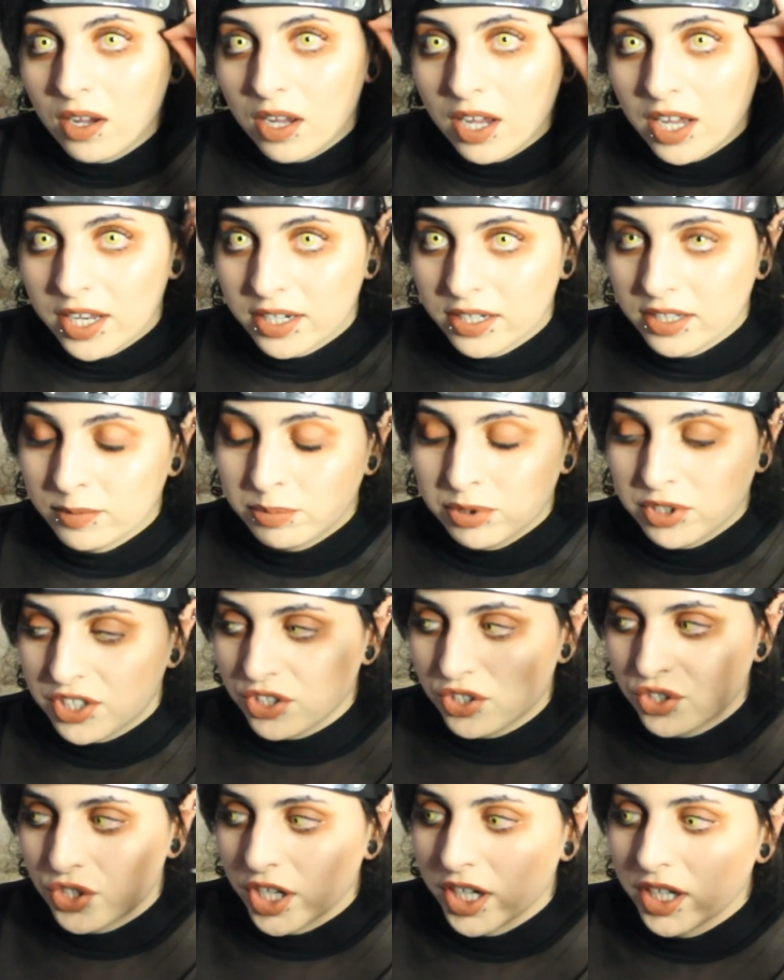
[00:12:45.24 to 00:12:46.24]
and it puts
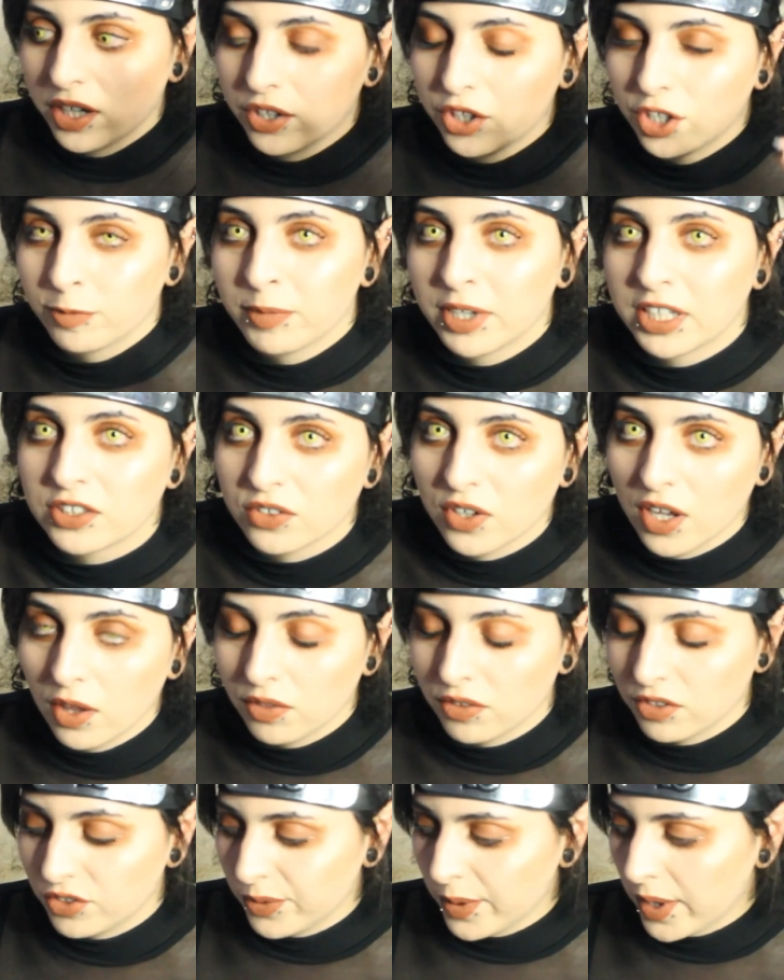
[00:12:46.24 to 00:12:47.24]
a strain on your mental
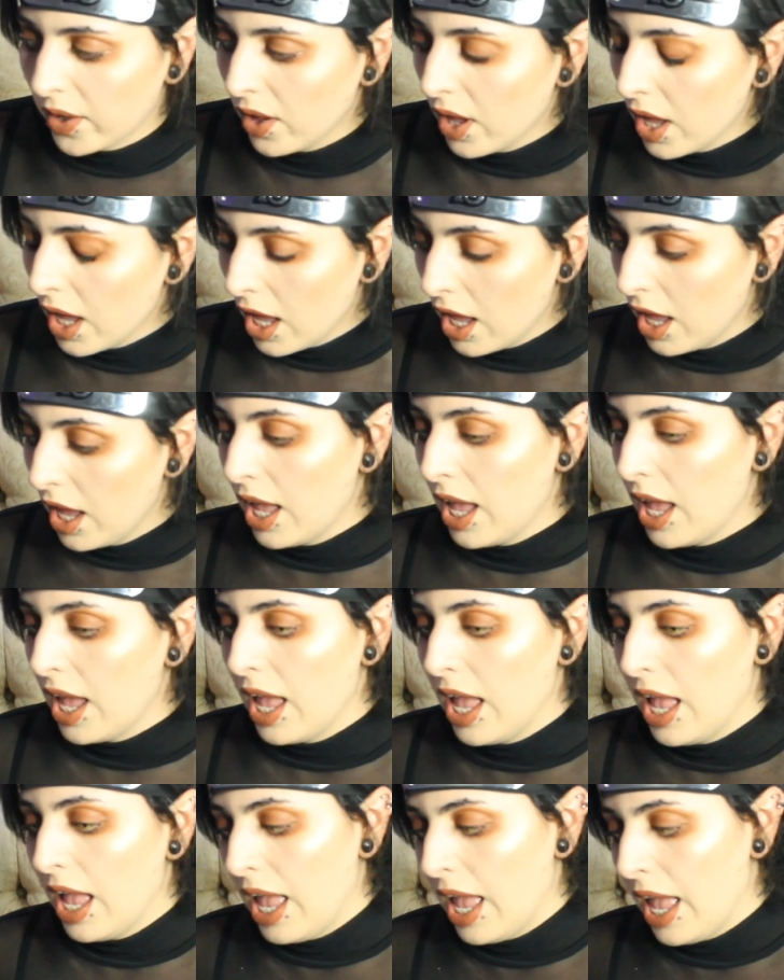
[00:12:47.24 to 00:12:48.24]
health as well
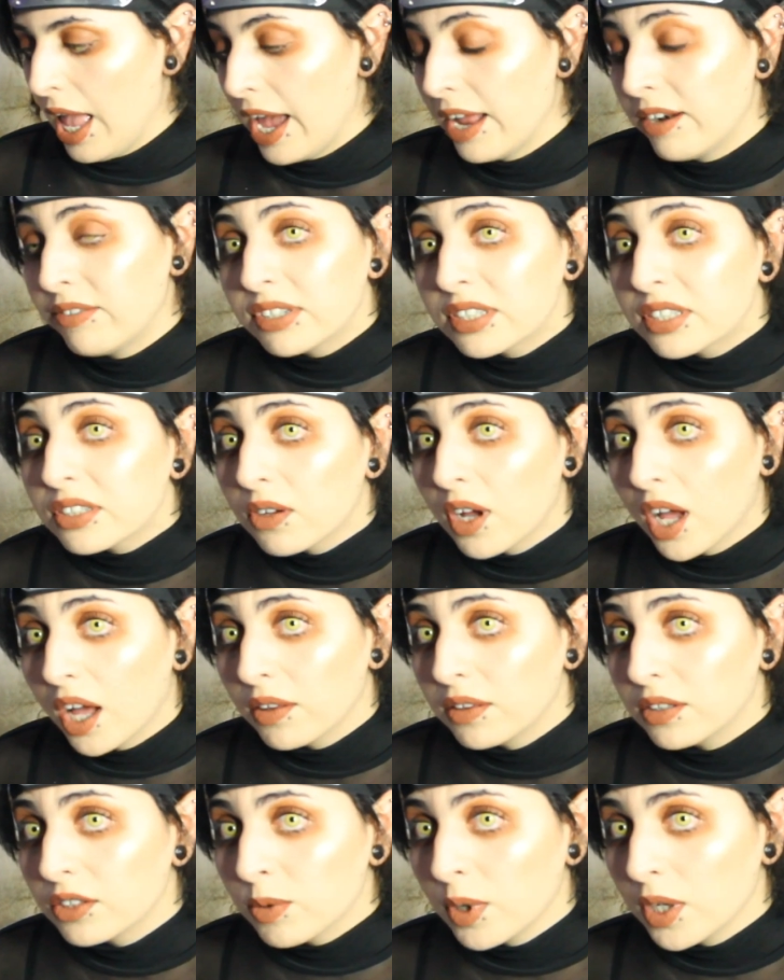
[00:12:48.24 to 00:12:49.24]
and physical
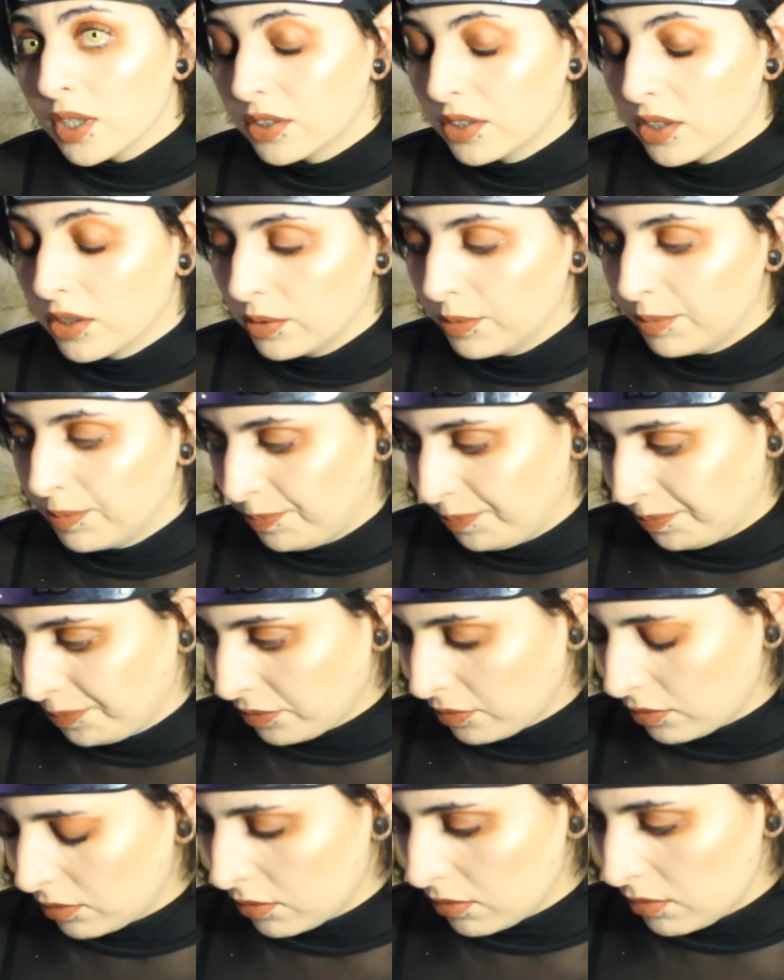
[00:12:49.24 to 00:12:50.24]
health as well. So
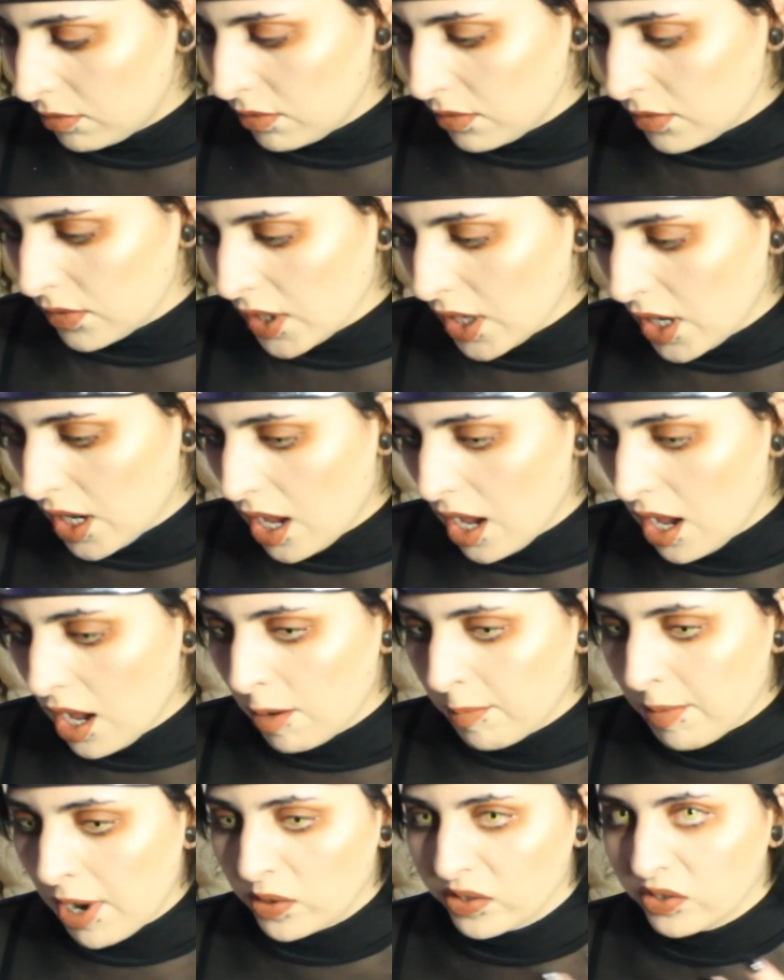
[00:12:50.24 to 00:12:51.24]

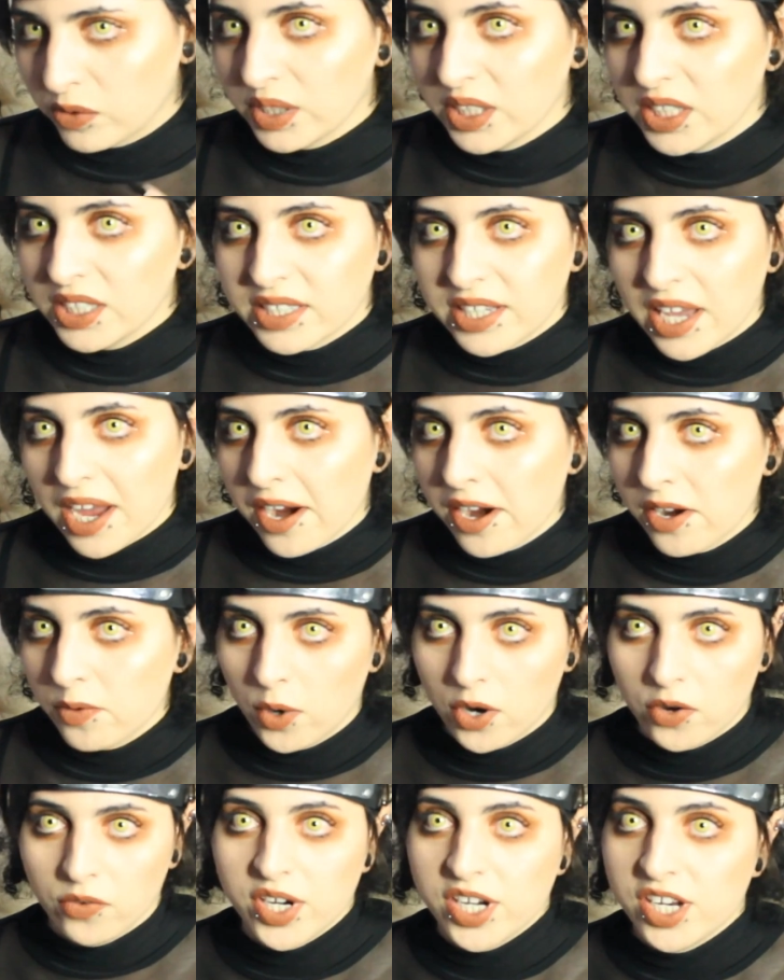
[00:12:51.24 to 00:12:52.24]
I was really scared.
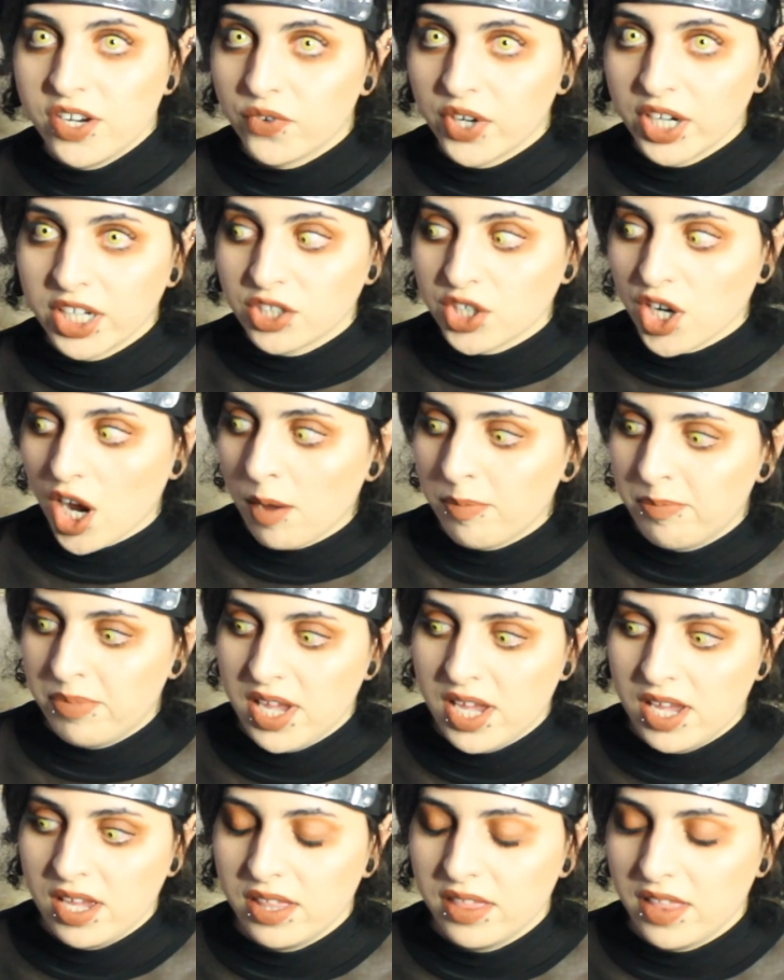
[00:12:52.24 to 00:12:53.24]
We're already ring
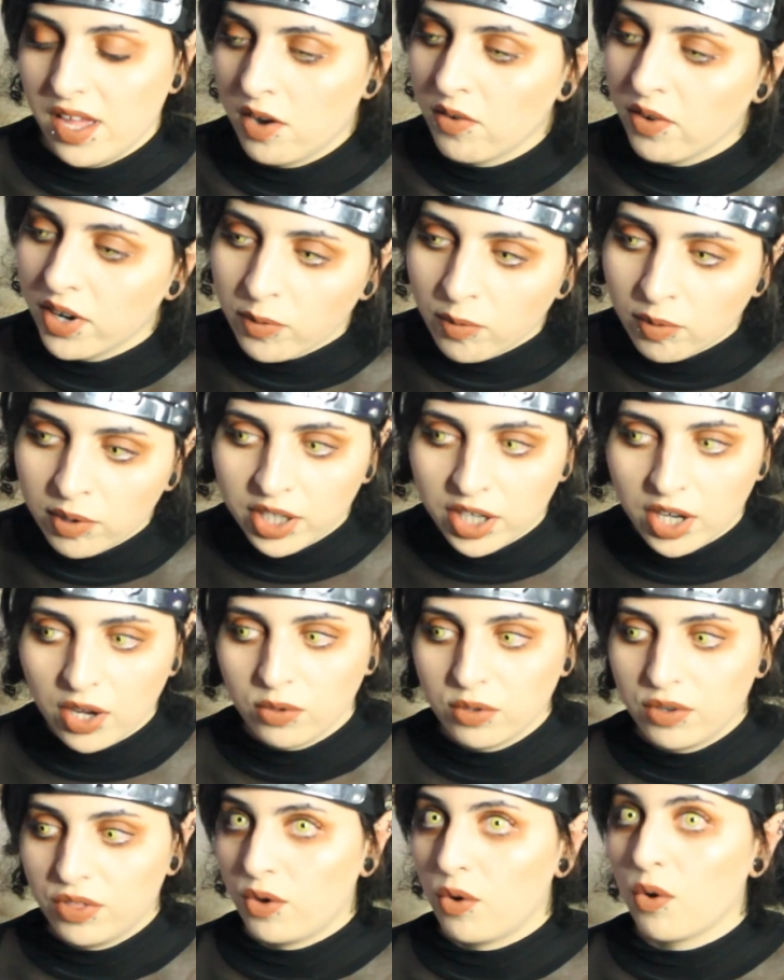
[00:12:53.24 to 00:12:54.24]
shopping. They already want to
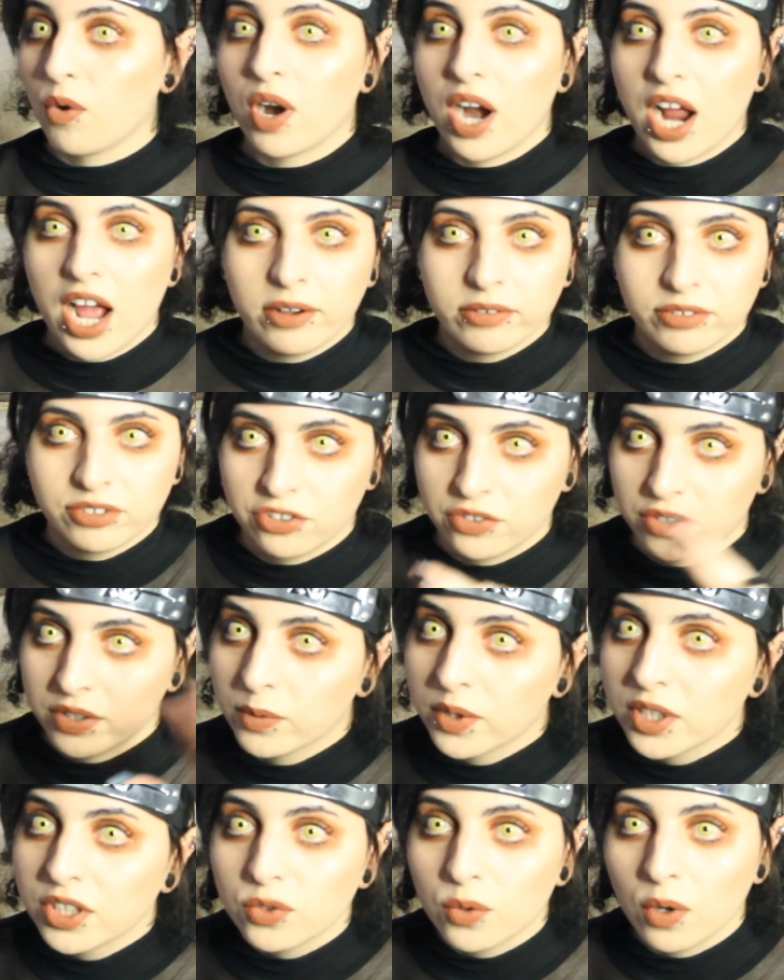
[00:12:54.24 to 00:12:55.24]
go to the courthouse. They already
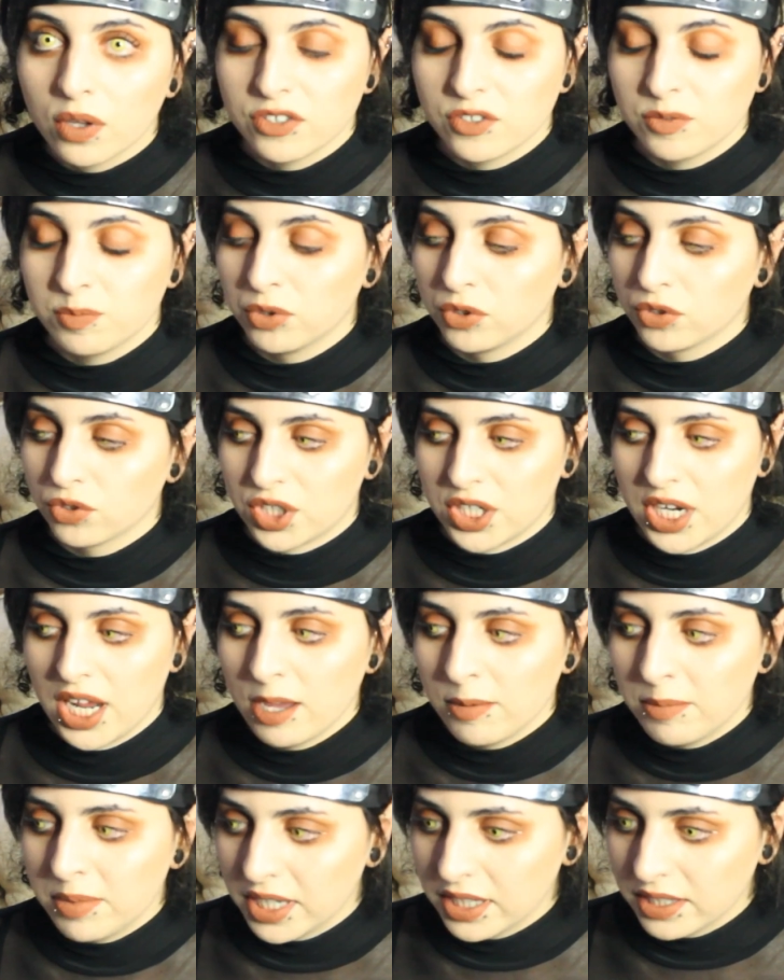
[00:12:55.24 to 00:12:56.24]
want to do all this bullshit,
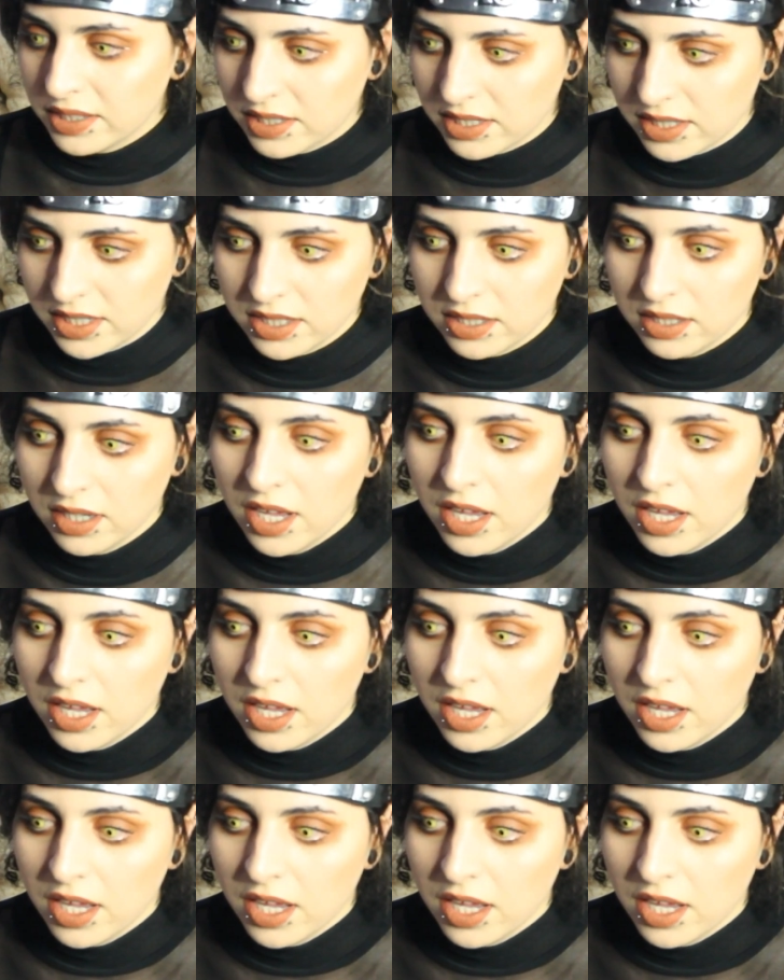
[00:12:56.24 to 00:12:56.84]
A, B, and C,